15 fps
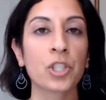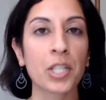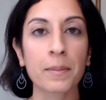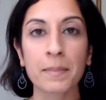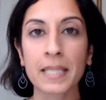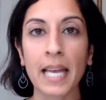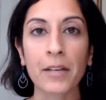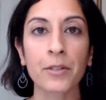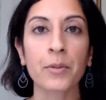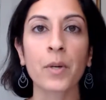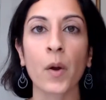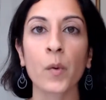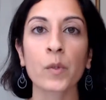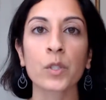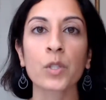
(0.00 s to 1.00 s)
gyms that you
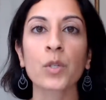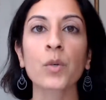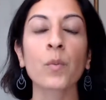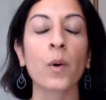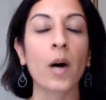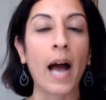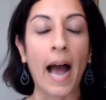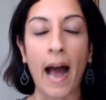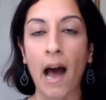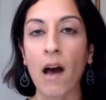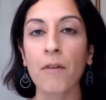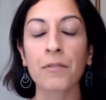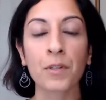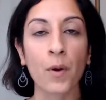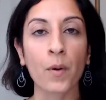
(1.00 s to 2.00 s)
go to will
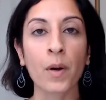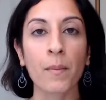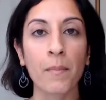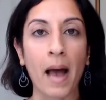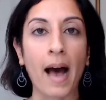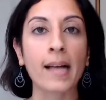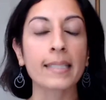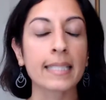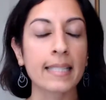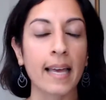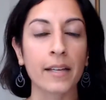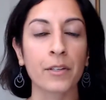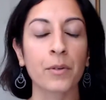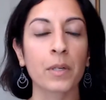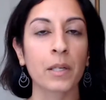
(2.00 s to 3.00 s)
have yoga mats
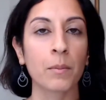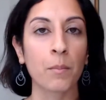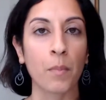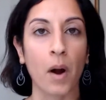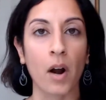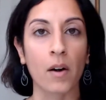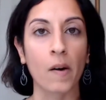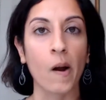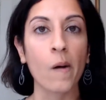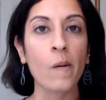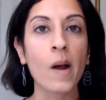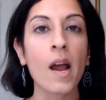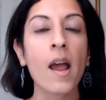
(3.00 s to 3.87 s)
that you can borrow.